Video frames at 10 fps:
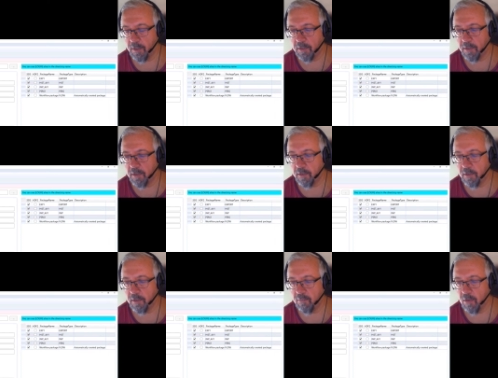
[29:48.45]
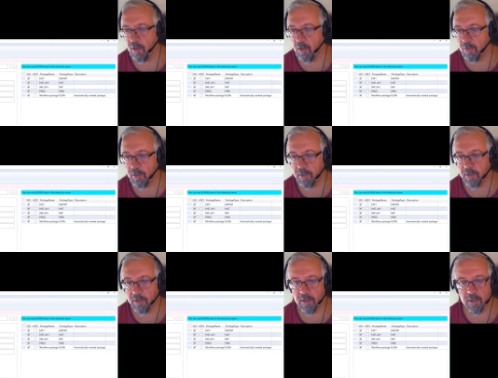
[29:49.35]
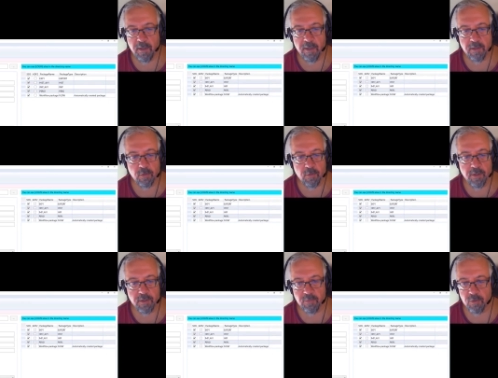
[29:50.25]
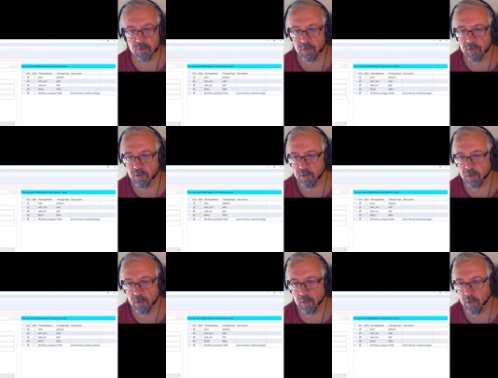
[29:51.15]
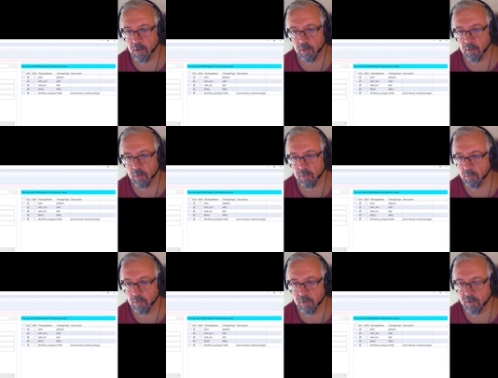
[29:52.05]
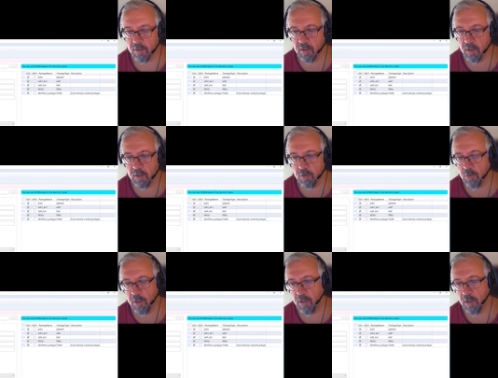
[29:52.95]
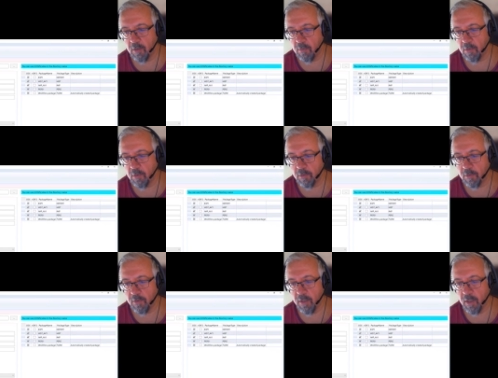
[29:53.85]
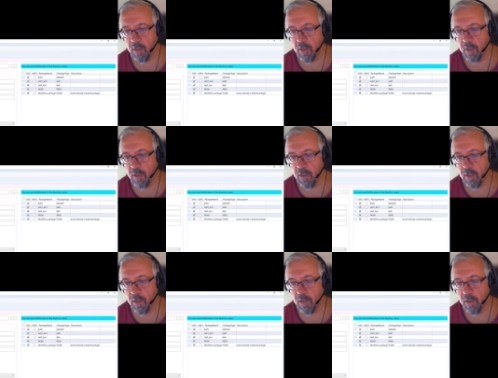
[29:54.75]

create the data warehouse and have to export the data. In this case, today I will not.